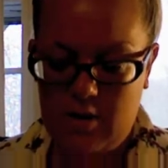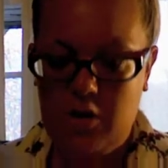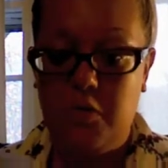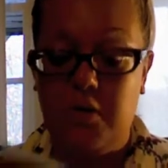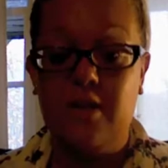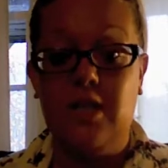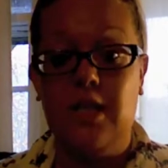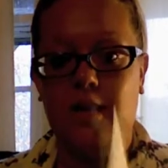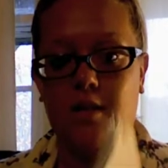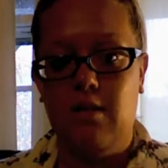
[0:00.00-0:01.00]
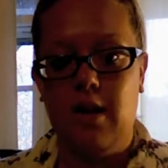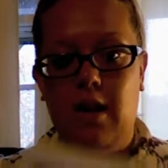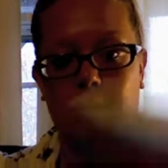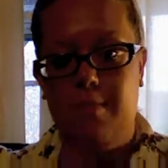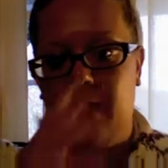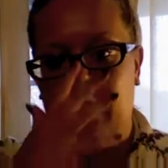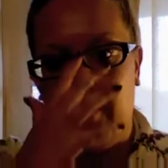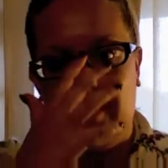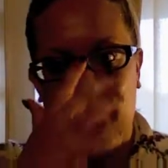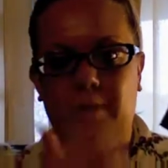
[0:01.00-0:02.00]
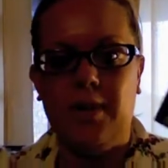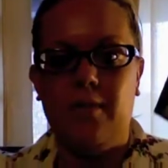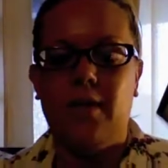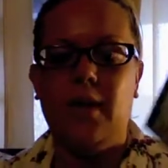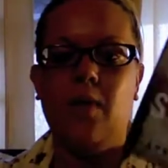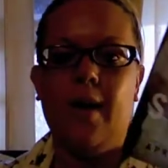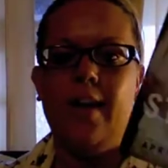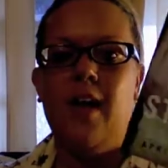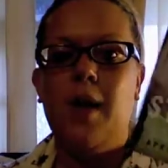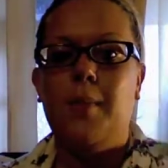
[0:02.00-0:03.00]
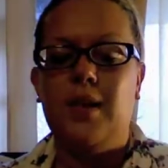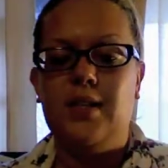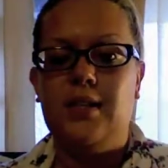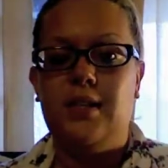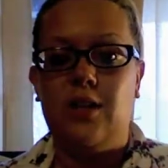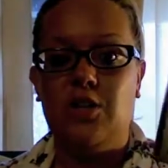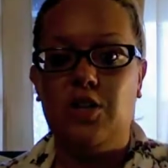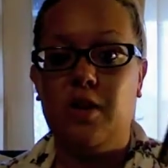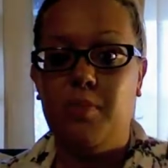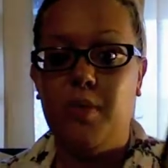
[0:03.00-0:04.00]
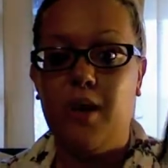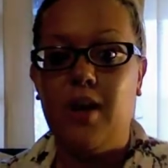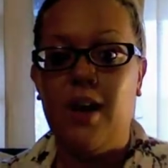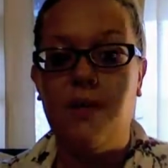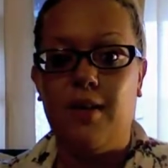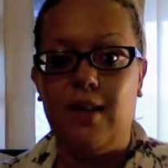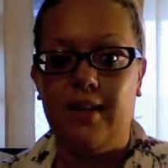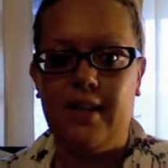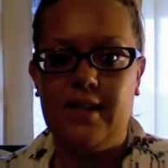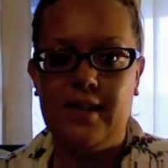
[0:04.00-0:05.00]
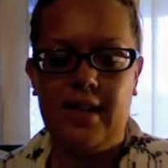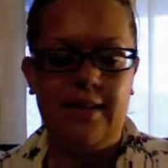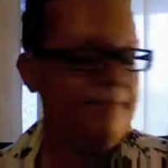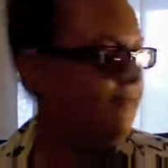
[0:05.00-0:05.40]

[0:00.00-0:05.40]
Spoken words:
213. I read this really, really quick, but it's such a good book. I really liked it.